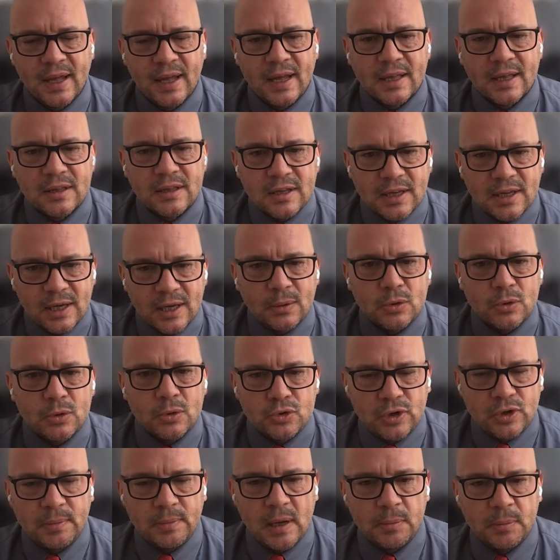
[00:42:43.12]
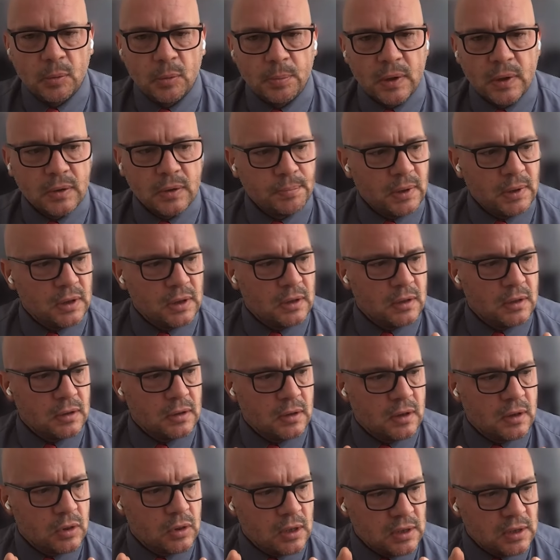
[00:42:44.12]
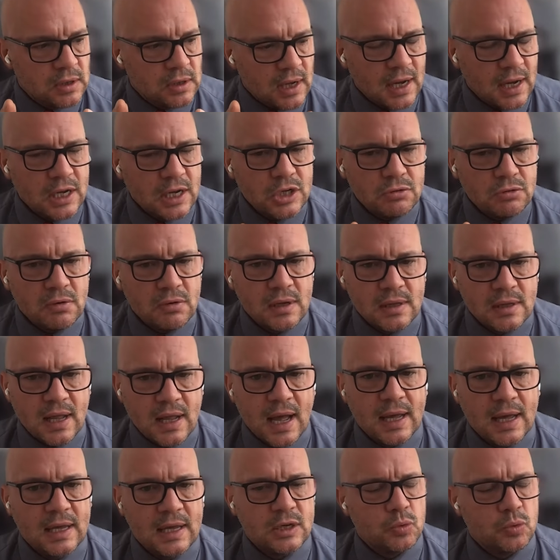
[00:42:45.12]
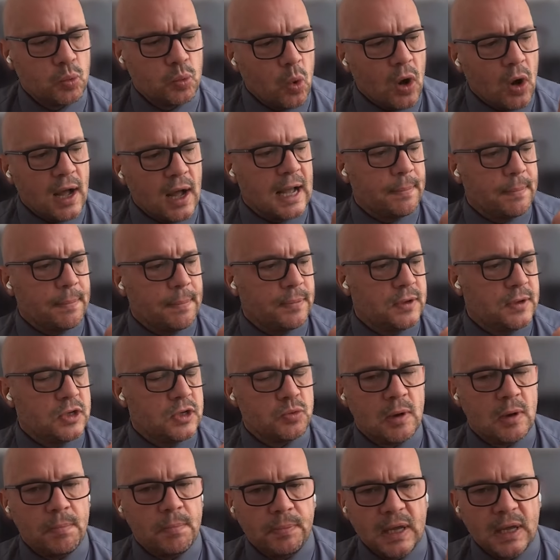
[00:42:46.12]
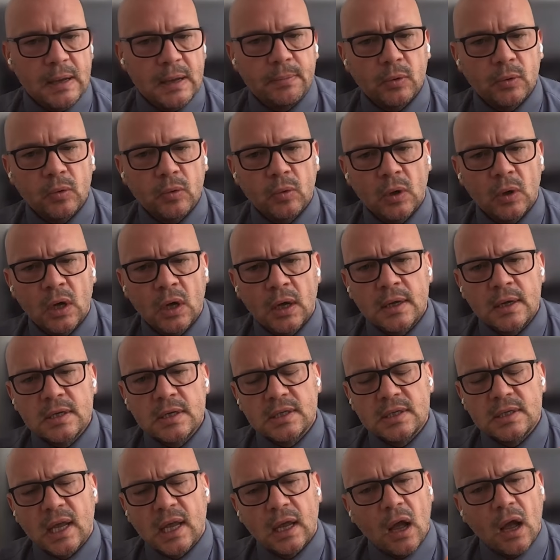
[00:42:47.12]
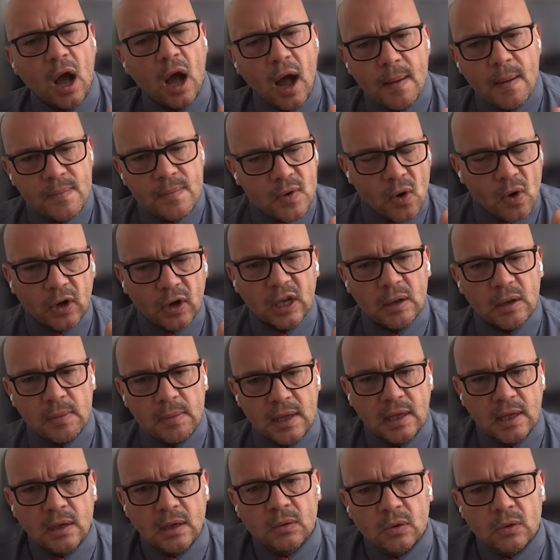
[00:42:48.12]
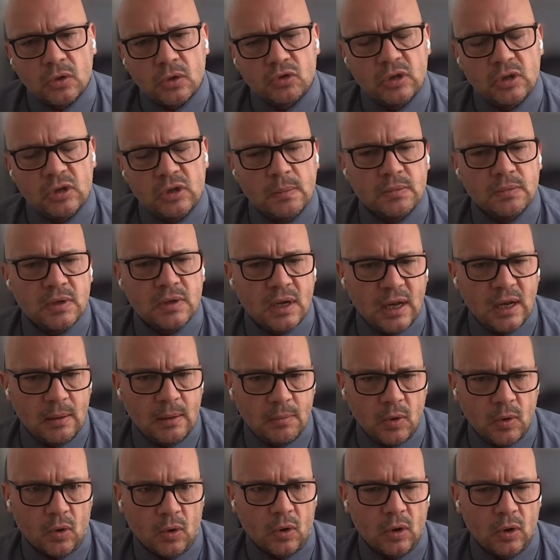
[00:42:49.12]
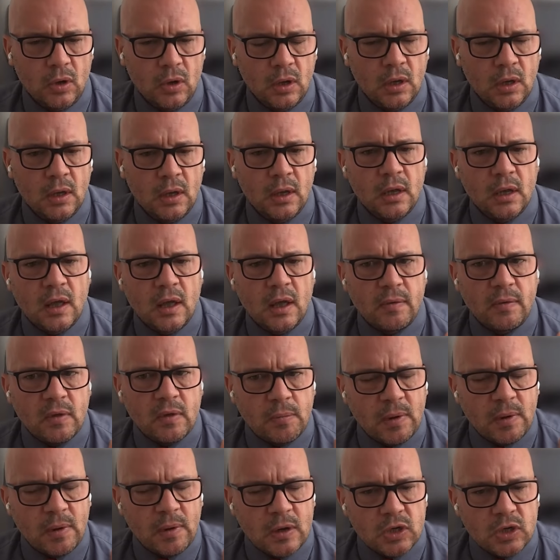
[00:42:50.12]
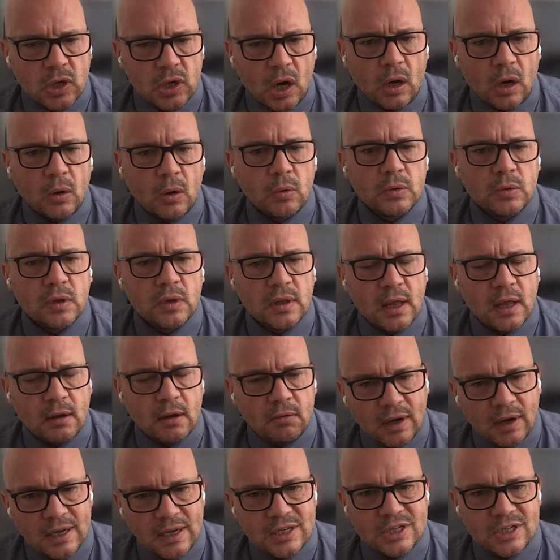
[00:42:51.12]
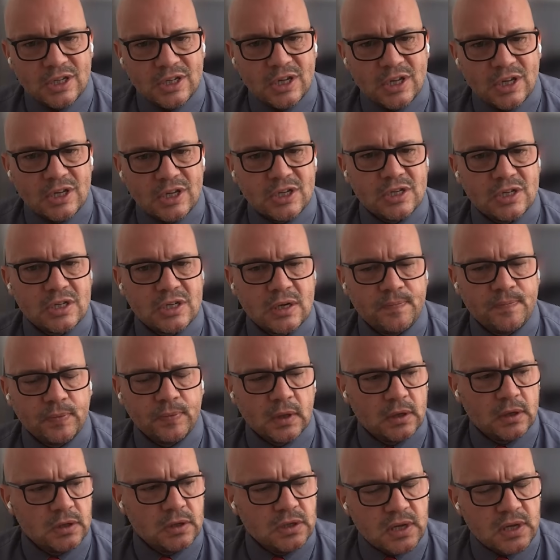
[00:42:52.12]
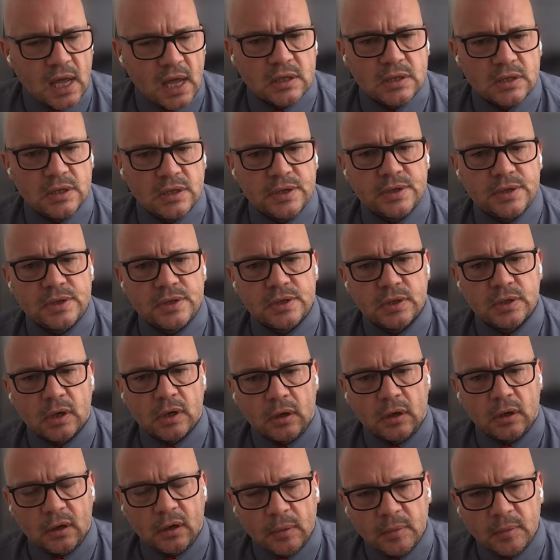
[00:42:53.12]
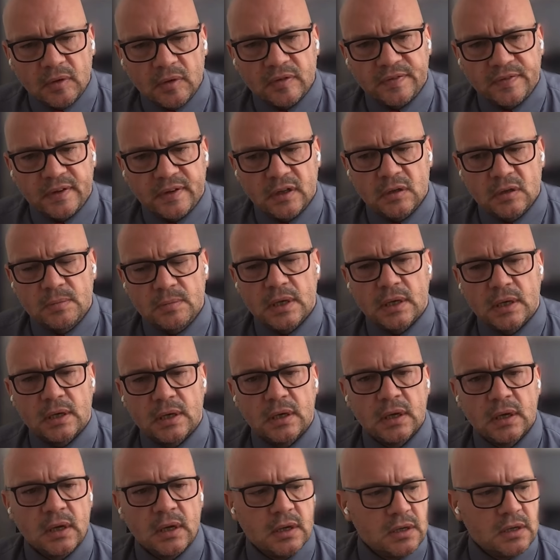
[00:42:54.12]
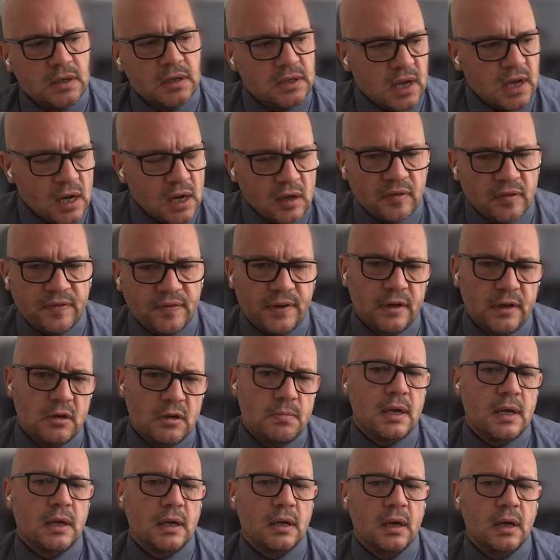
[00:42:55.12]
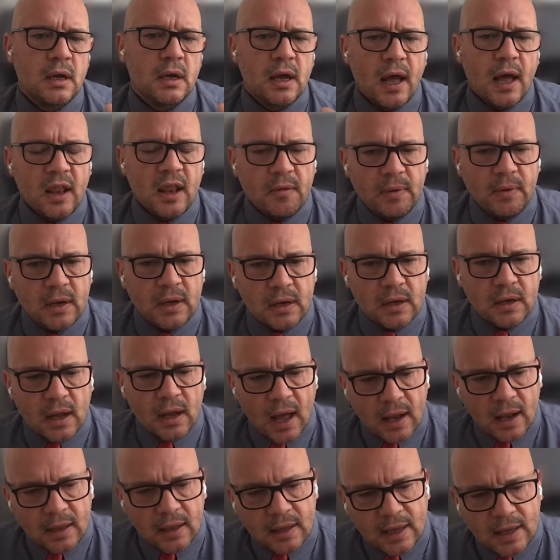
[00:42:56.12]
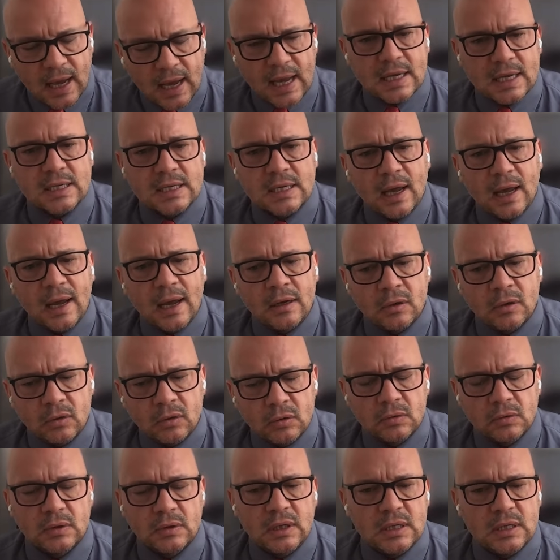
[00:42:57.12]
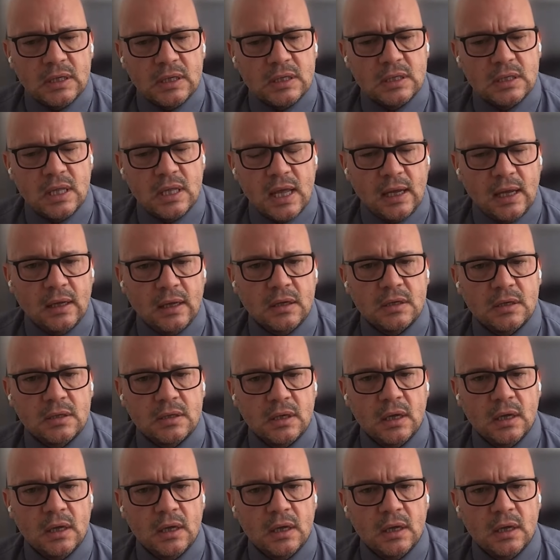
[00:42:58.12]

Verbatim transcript: To guilt trip people, but but the, the danger in that is what happens when people say, "I'm not going to be guilt tripped anymore." They've been told that they're racist, sexist, homophobic, xenophobic, and they've been castigating all these things.